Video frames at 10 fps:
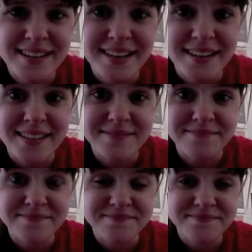
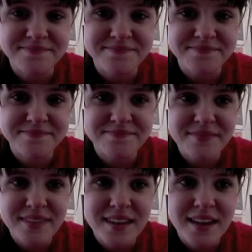Um,
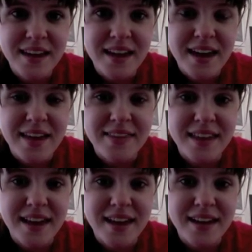and
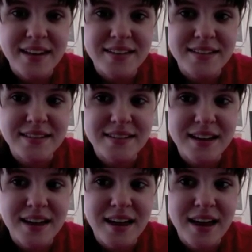then,
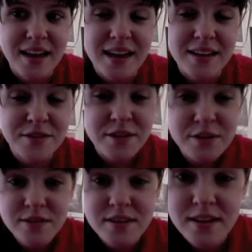uh, yeah, so this
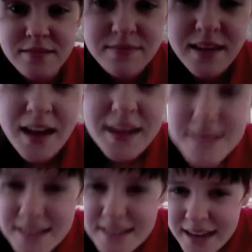one's like not as
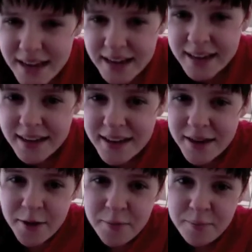exciting,
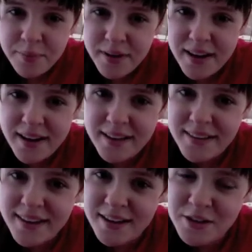but the
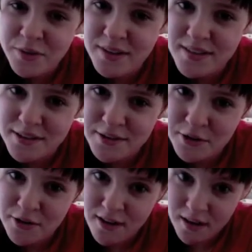next ones are New
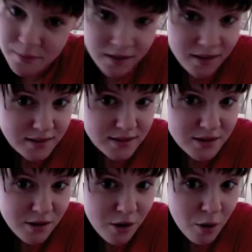York Comic Con,
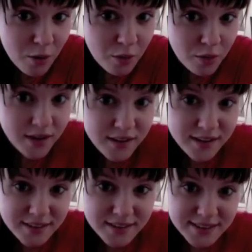so
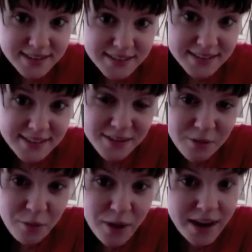
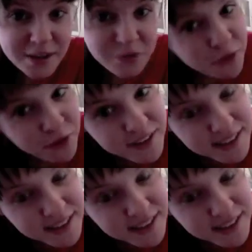wait for the